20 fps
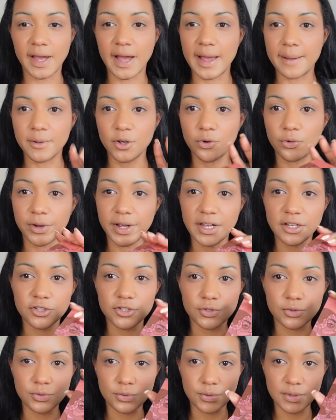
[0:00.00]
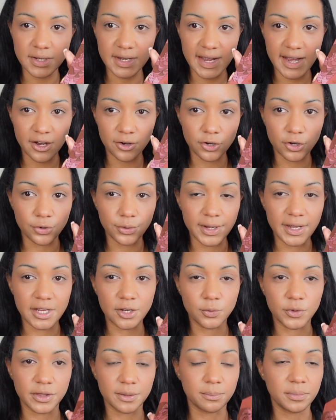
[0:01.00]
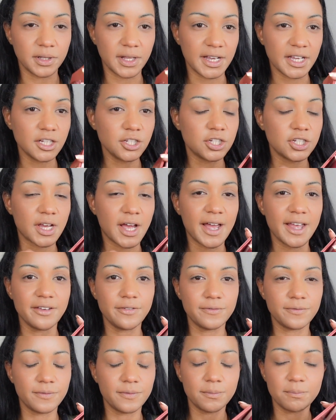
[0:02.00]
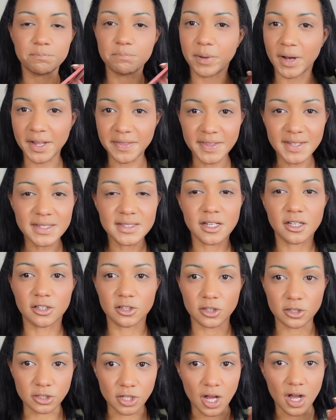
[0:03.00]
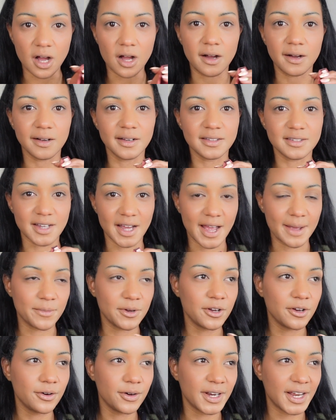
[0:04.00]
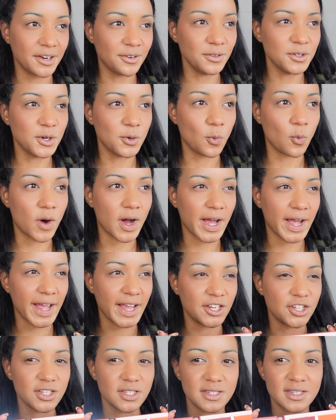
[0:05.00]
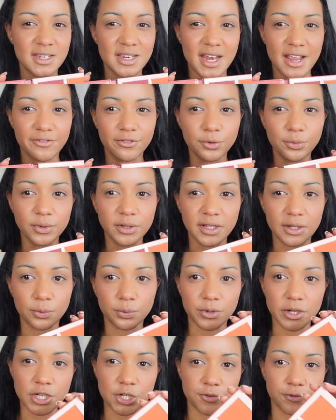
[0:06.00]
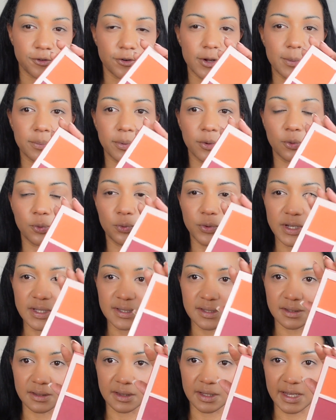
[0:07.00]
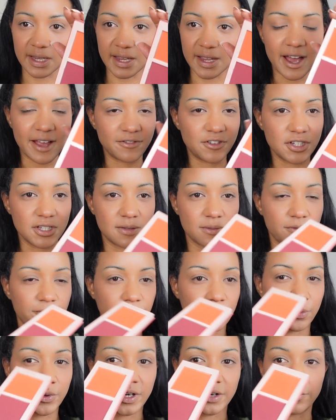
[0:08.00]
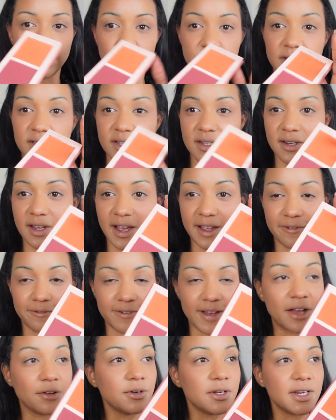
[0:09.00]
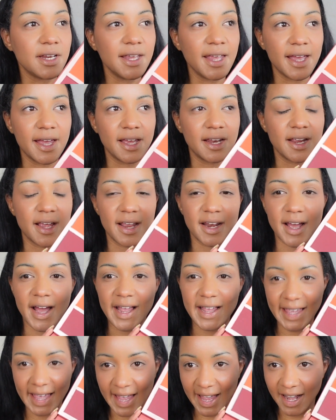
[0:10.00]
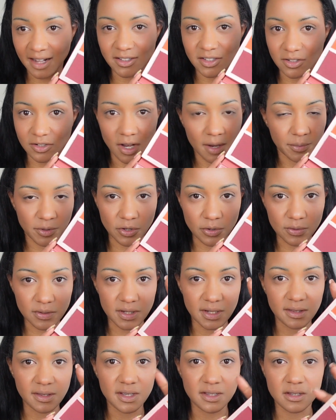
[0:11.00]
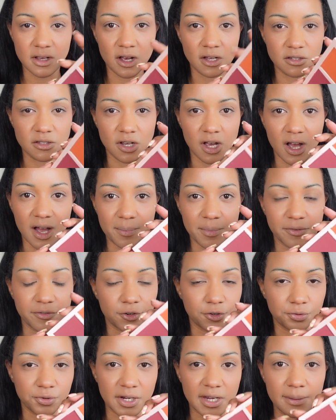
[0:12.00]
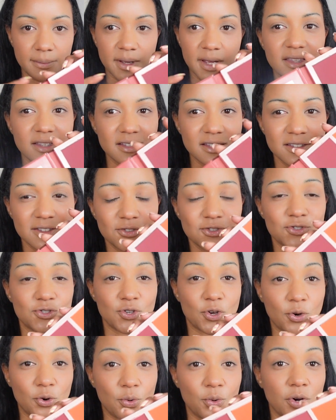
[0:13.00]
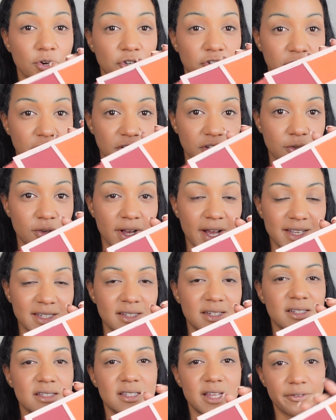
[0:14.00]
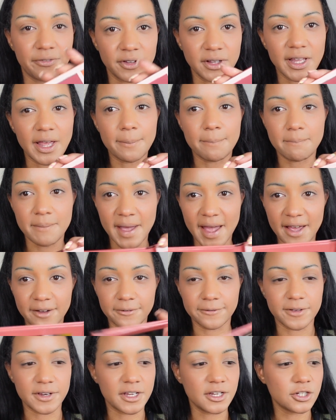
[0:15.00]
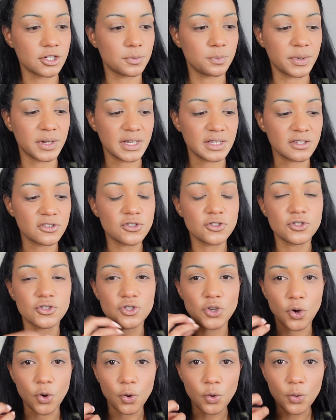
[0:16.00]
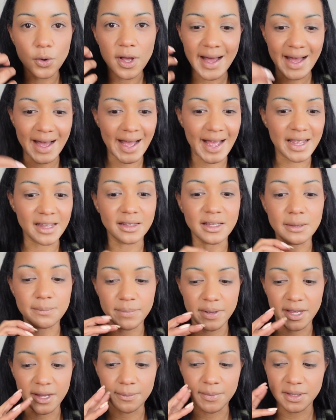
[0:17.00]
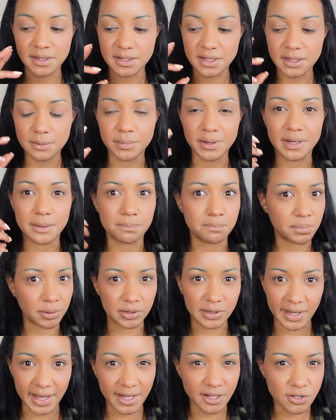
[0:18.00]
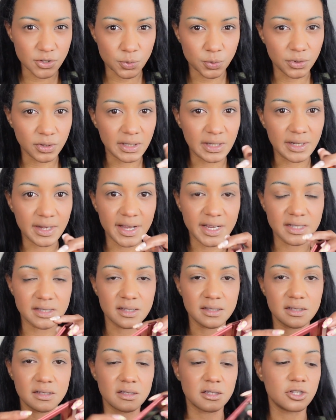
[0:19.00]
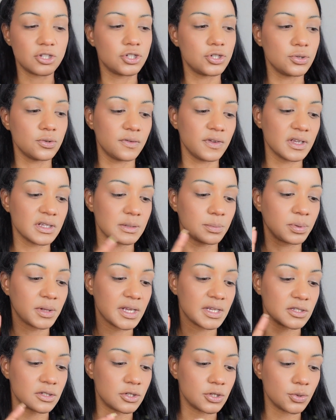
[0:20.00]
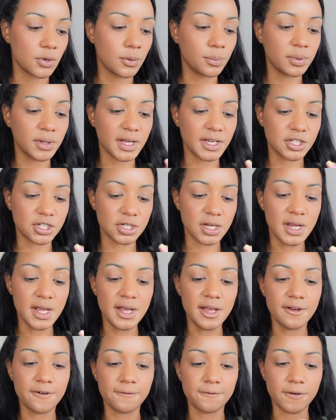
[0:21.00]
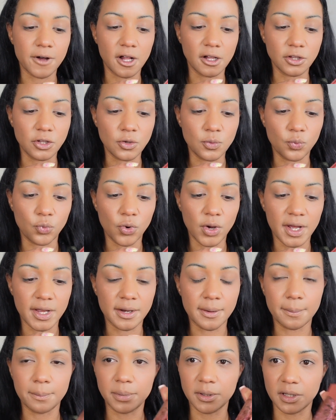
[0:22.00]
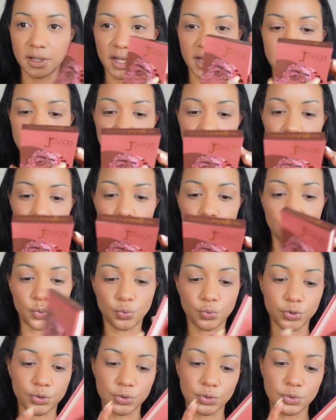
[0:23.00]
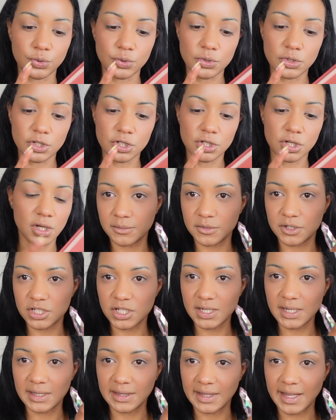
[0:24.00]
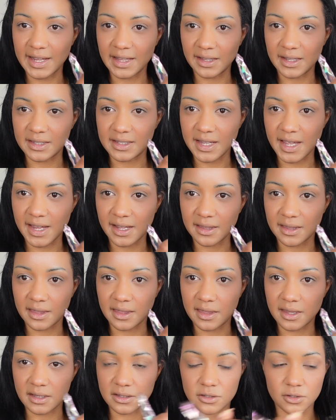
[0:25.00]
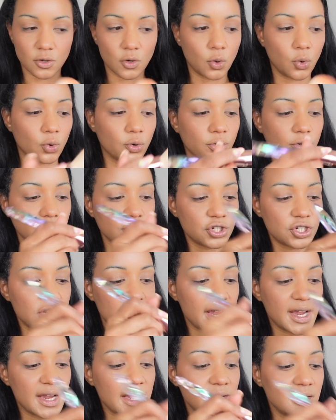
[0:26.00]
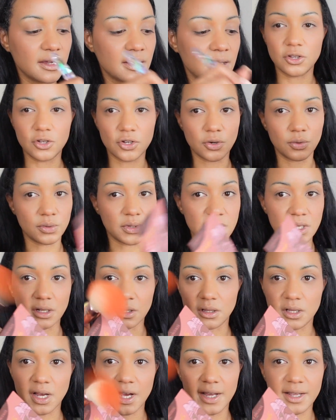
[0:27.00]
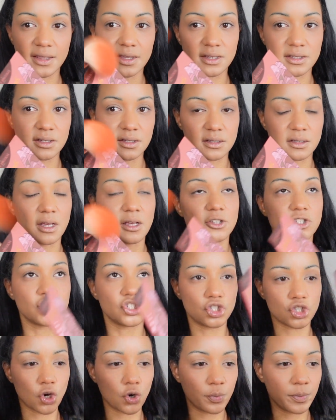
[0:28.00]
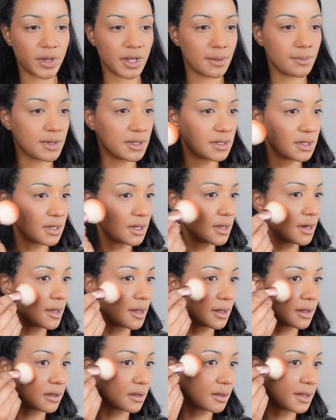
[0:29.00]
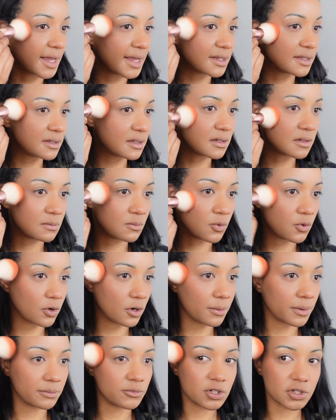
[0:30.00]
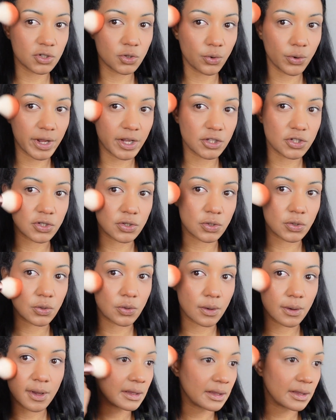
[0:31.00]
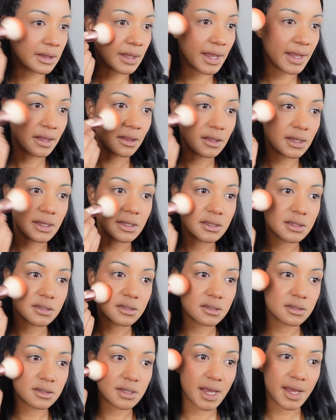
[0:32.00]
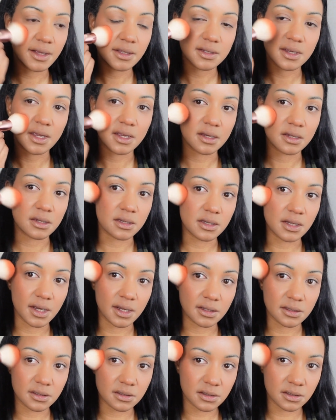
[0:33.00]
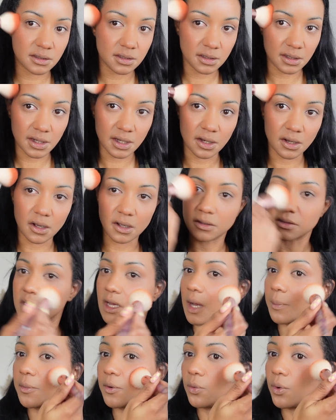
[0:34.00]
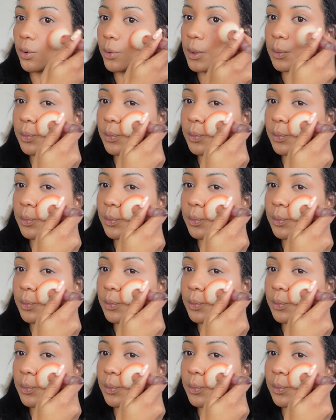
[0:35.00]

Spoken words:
I'm going to now go in with blush. I've bought this a long time ago, and I don't know why, I just never really reached for it, but recently I've just, for whatever reason, I found it again, and I can't stop using this on top of cream. This is so good, you guys. It is definitely a matte finish, but it's so highly pigmented, but it blends really nice. This is the Juvia's Place Duo Blush Volume 1 Blushed Rouge. just gonna lightly take this coral shade. don't need a lot. This is so pigmented, less is more. I'm just going to lightly set and dust it on top of where we